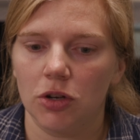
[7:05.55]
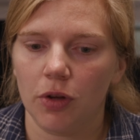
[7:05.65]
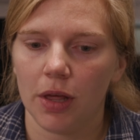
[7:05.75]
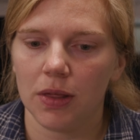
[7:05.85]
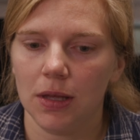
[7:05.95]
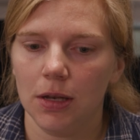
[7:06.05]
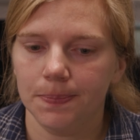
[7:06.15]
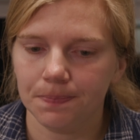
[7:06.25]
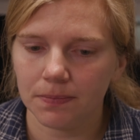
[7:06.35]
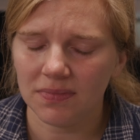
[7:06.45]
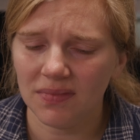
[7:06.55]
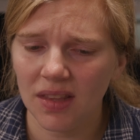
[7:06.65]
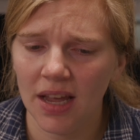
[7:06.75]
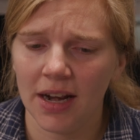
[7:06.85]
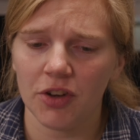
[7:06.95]
interested.
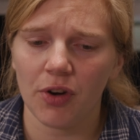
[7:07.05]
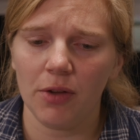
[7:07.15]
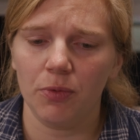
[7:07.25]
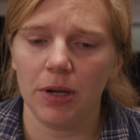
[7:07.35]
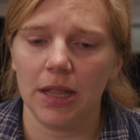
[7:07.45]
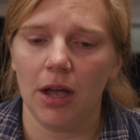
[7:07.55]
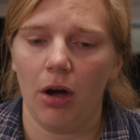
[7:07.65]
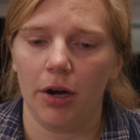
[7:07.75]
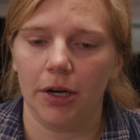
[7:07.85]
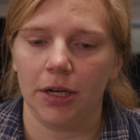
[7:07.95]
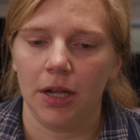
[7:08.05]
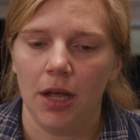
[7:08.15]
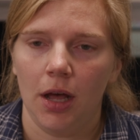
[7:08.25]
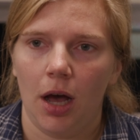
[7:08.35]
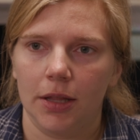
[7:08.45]
And I try really hard
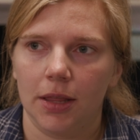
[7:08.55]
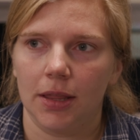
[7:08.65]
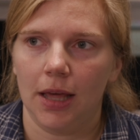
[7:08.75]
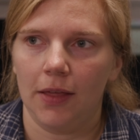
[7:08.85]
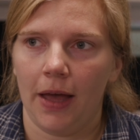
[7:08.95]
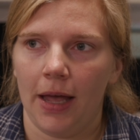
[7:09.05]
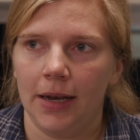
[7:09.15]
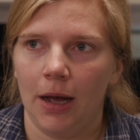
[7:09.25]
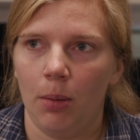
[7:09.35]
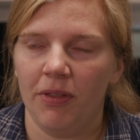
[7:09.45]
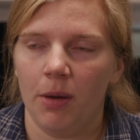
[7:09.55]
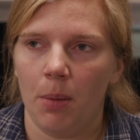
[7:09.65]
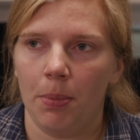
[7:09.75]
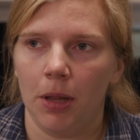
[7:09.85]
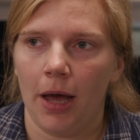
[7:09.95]
to take that and help them
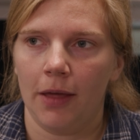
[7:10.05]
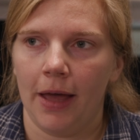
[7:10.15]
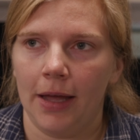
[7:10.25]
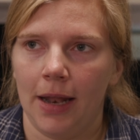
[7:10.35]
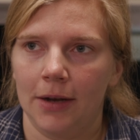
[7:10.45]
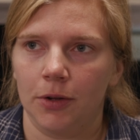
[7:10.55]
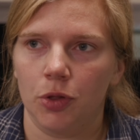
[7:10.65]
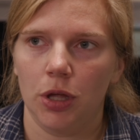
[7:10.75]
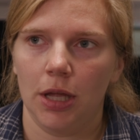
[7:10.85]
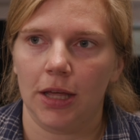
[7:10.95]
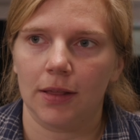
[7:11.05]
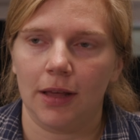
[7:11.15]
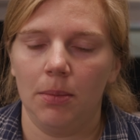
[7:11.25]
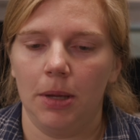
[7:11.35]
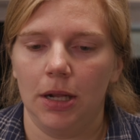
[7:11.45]
apply that energy and
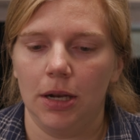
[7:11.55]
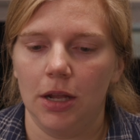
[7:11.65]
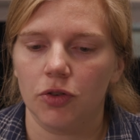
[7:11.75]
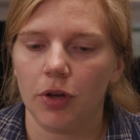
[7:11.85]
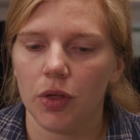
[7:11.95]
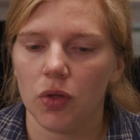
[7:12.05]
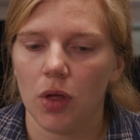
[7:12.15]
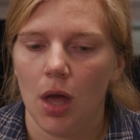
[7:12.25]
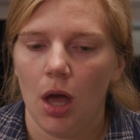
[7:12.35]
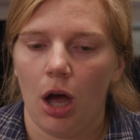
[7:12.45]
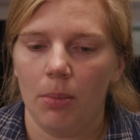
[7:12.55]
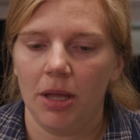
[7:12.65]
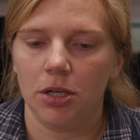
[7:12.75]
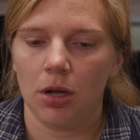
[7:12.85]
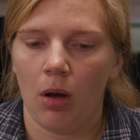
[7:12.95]
excitement and interest
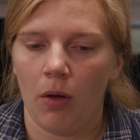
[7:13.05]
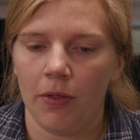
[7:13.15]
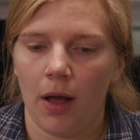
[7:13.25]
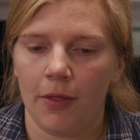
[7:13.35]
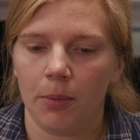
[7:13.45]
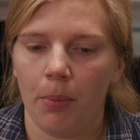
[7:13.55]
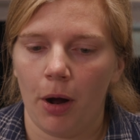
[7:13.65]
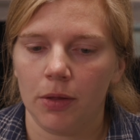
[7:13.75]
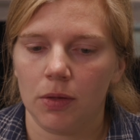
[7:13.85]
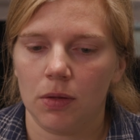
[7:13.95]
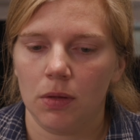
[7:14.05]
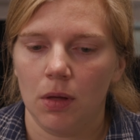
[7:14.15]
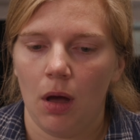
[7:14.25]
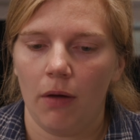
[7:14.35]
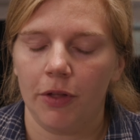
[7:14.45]
into all the other parts
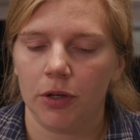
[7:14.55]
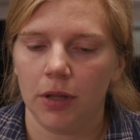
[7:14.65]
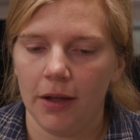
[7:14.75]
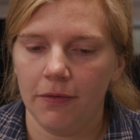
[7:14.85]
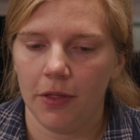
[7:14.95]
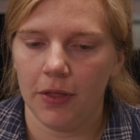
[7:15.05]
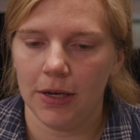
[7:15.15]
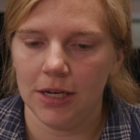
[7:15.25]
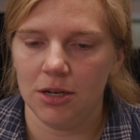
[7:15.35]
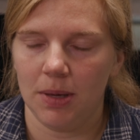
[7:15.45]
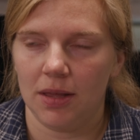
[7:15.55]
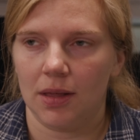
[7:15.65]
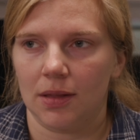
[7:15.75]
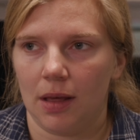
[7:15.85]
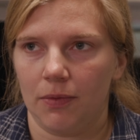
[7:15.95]
of their life that they need to be
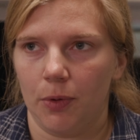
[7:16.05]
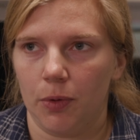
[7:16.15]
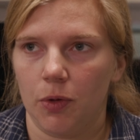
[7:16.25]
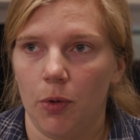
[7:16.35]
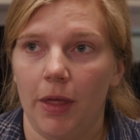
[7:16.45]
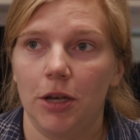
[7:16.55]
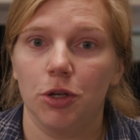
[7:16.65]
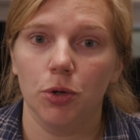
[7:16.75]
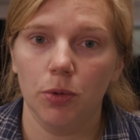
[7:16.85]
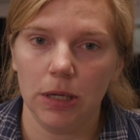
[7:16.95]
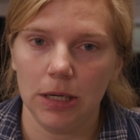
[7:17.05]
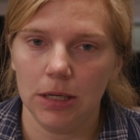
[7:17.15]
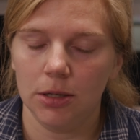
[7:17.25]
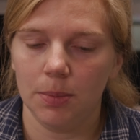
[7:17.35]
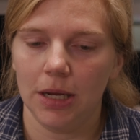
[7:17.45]
successful. So they do
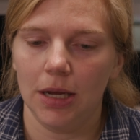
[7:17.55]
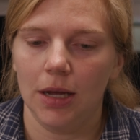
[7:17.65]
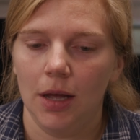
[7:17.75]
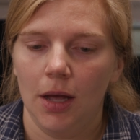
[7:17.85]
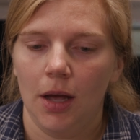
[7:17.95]
need to be